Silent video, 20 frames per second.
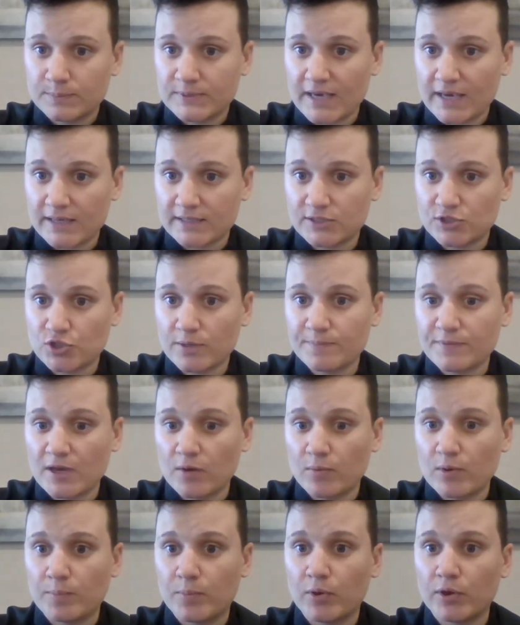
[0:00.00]
test strip
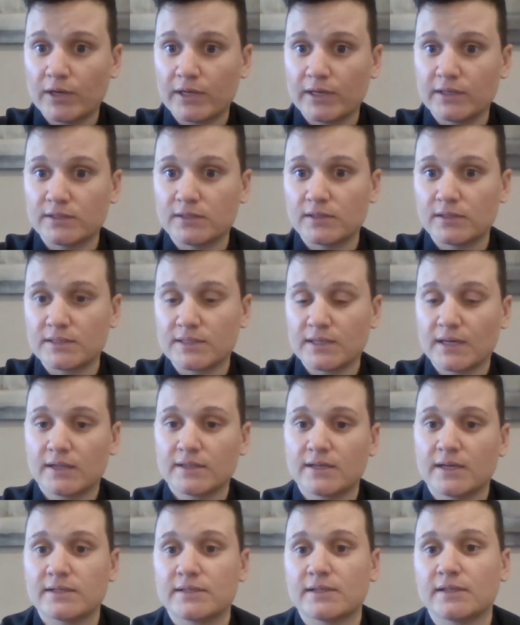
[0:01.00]
that we put into the
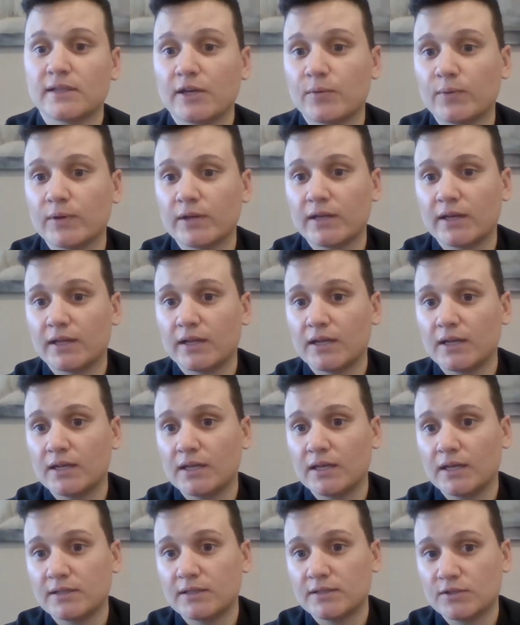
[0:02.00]
sanitizing liquid, and it
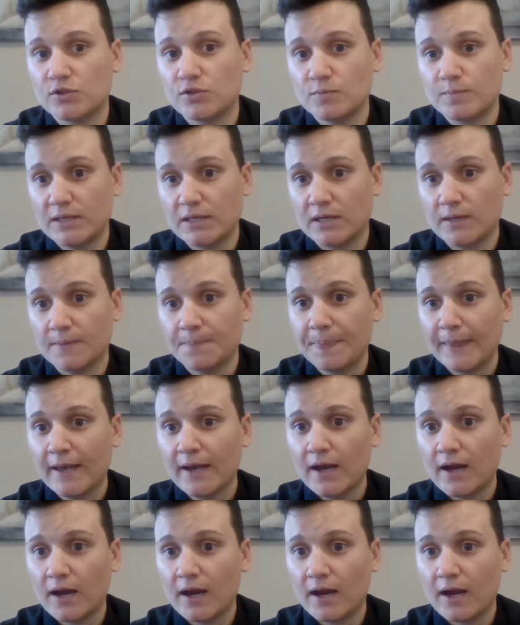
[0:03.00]
needs to be